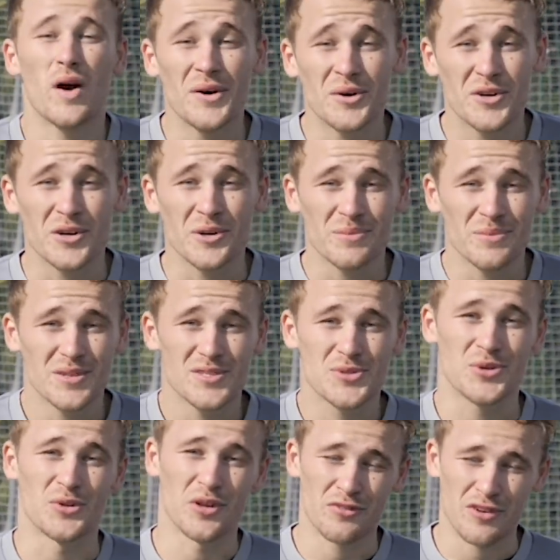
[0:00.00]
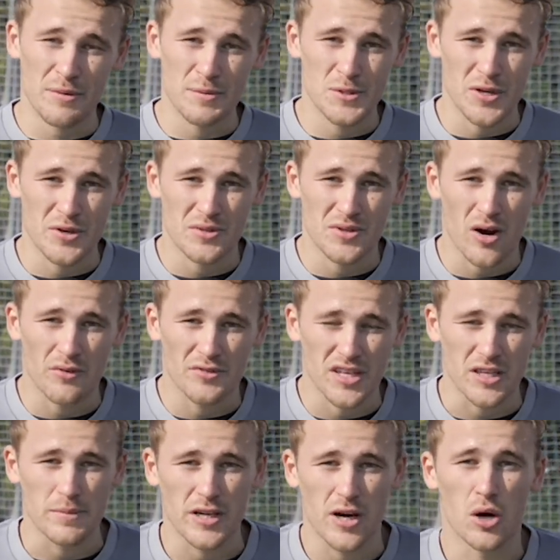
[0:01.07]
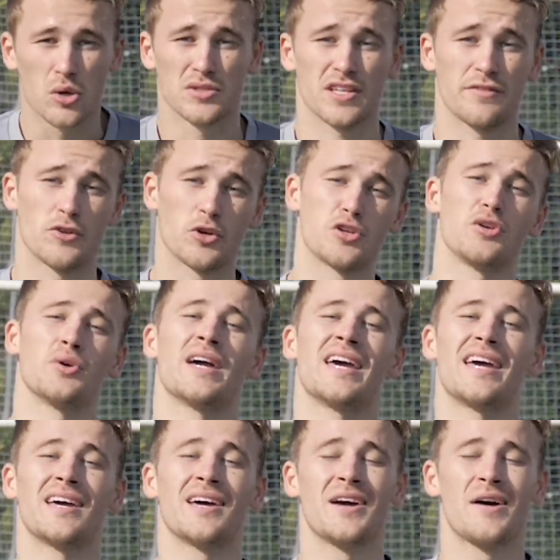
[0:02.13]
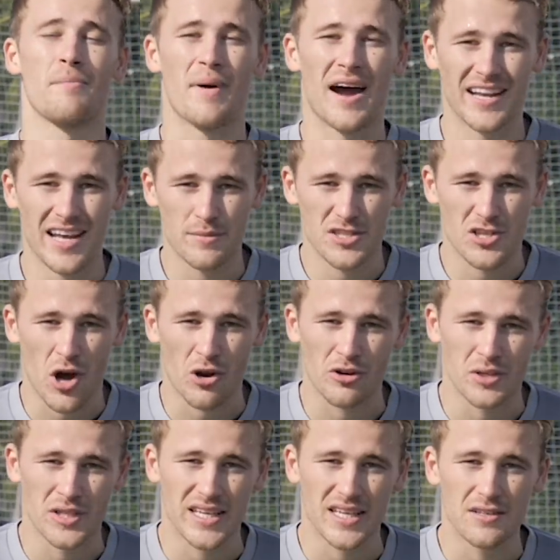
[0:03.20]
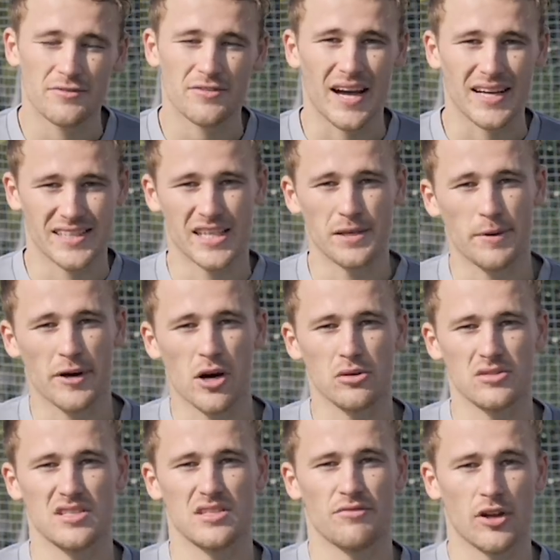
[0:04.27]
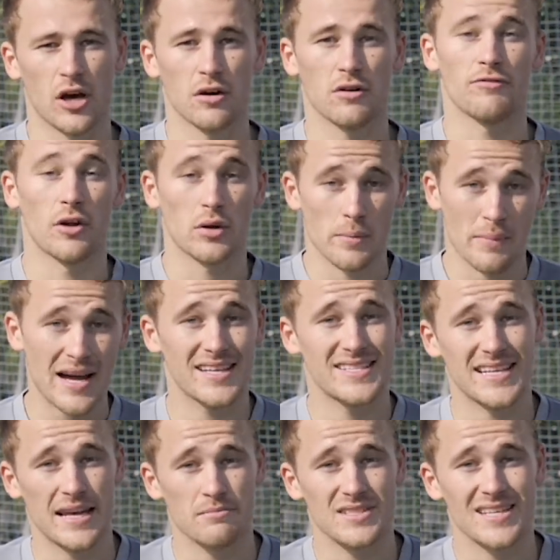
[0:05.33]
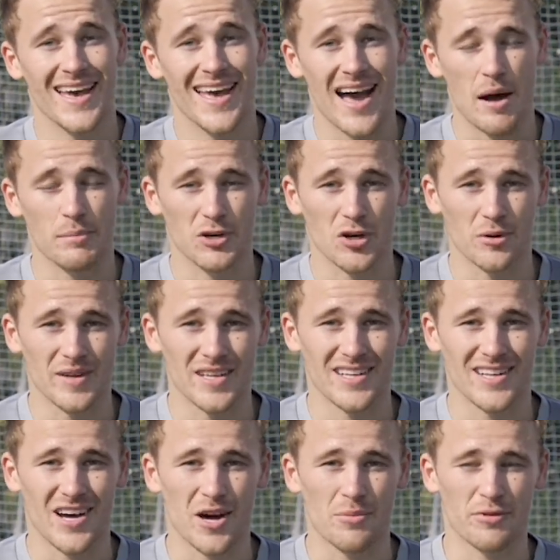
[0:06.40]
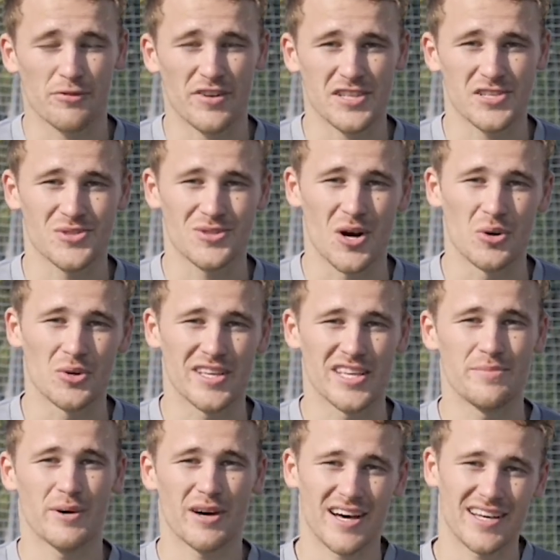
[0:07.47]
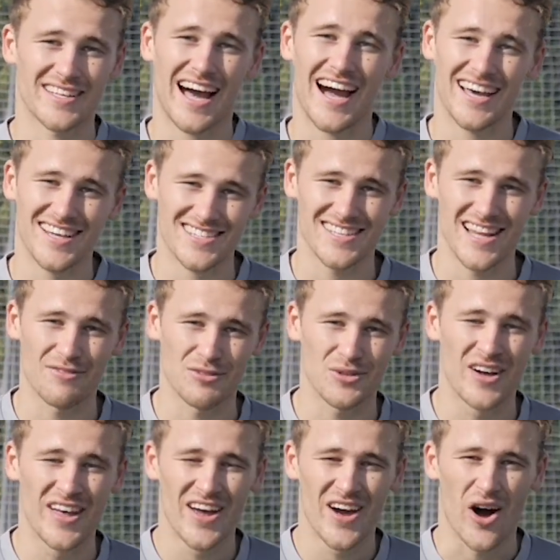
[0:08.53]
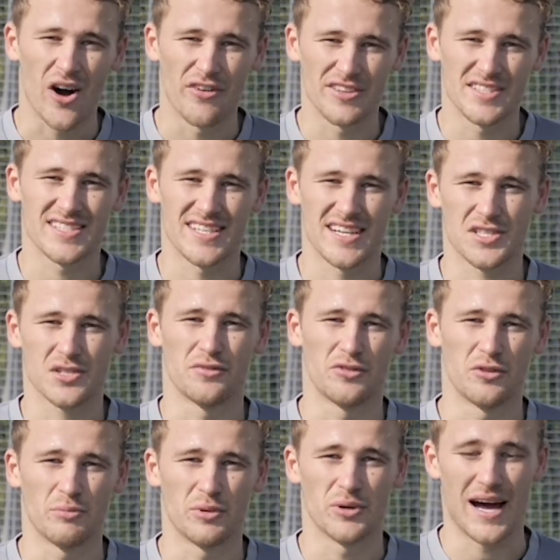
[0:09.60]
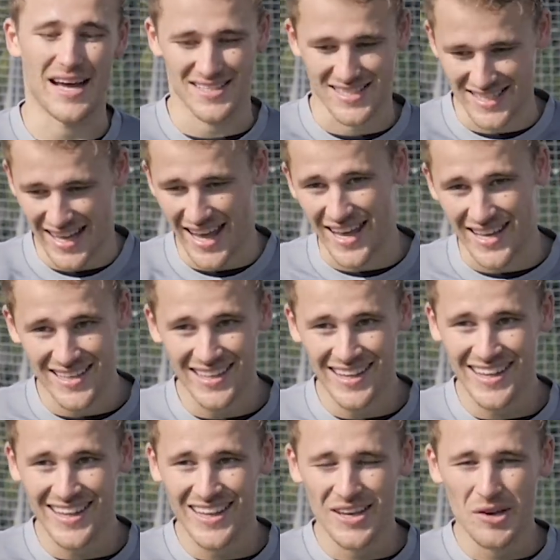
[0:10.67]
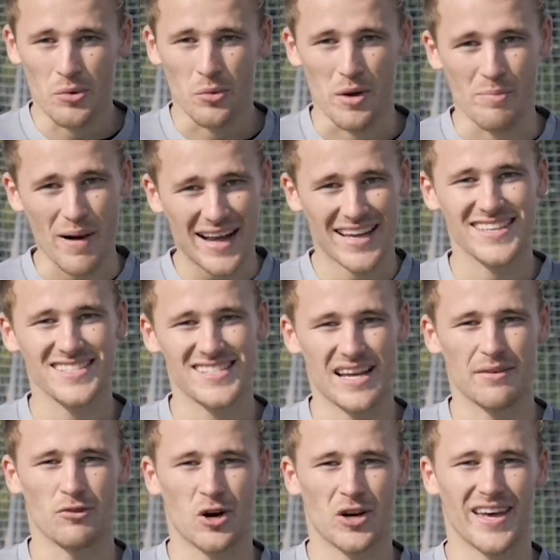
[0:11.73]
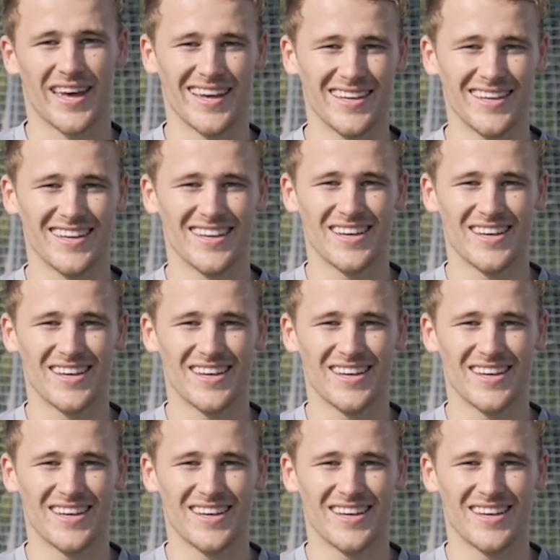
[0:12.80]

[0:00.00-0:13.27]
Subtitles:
welcome to another episode of Keeping Goals. If you're new here, my name is Conor O'Keefe, and Keeping Goals is a vlog following my attempt at becoming a professional goalkeeper at the highest level of international football. And today, we're back in San Roque,